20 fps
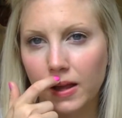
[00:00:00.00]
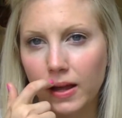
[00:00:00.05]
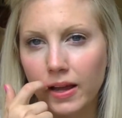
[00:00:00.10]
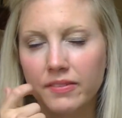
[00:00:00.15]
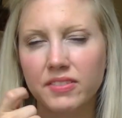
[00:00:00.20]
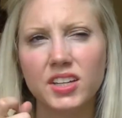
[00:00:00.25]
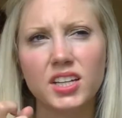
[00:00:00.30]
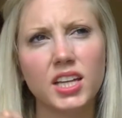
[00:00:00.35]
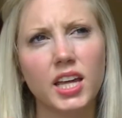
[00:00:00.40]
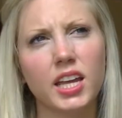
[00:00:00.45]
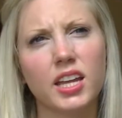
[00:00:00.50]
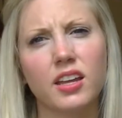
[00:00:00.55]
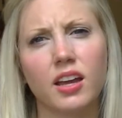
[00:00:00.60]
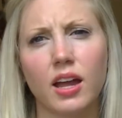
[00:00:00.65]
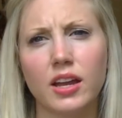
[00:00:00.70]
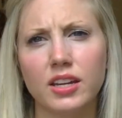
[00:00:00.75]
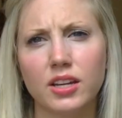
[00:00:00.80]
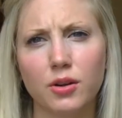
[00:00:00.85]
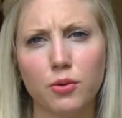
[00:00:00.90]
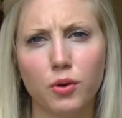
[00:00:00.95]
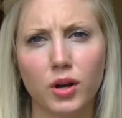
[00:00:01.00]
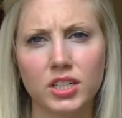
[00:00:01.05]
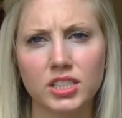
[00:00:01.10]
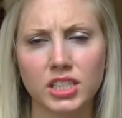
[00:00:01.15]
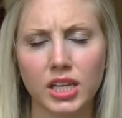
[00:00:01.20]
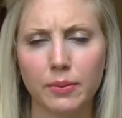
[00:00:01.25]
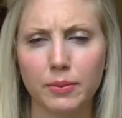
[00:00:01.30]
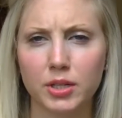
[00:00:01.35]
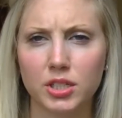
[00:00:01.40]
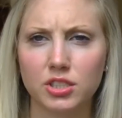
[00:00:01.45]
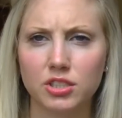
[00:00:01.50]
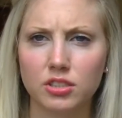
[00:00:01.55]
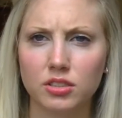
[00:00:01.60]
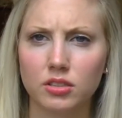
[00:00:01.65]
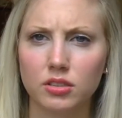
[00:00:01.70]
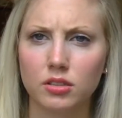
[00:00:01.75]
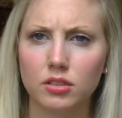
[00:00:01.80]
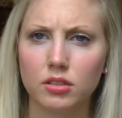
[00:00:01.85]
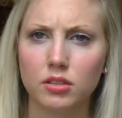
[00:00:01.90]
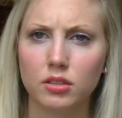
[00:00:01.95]
I feel like I didn't watch that much
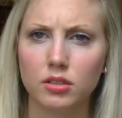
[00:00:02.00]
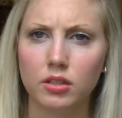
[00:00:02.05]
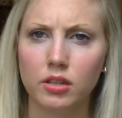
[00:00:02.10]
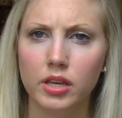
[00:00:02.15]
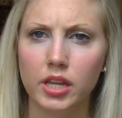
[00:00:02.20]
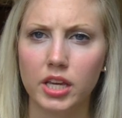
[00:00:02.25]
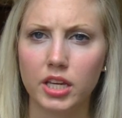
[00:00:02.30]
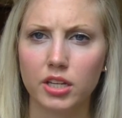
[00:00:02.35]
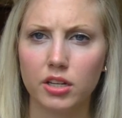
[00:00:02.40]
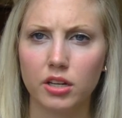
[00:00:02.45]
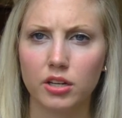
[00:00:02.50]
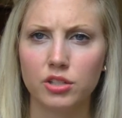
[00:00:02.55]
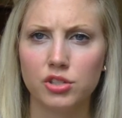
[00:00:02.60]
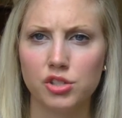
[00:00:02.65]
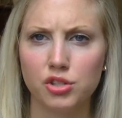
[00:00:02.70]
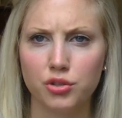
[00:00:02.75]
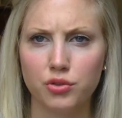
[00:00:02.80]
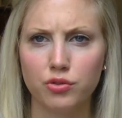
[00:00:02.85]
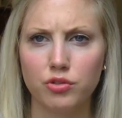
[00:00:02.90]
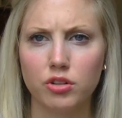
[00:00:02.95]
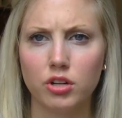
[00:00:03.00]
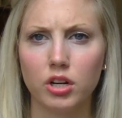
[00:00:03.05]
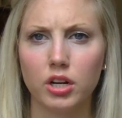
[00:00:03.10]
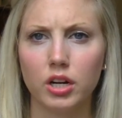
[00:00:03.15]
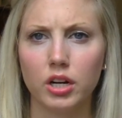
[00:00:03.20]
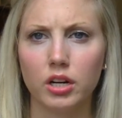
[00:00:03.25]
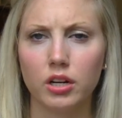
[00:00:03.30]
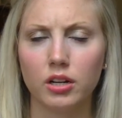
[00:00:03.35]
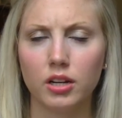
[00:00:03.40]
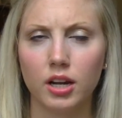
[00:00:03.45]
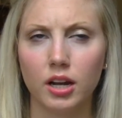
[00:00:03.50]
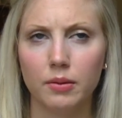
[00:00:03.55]
NickJnr.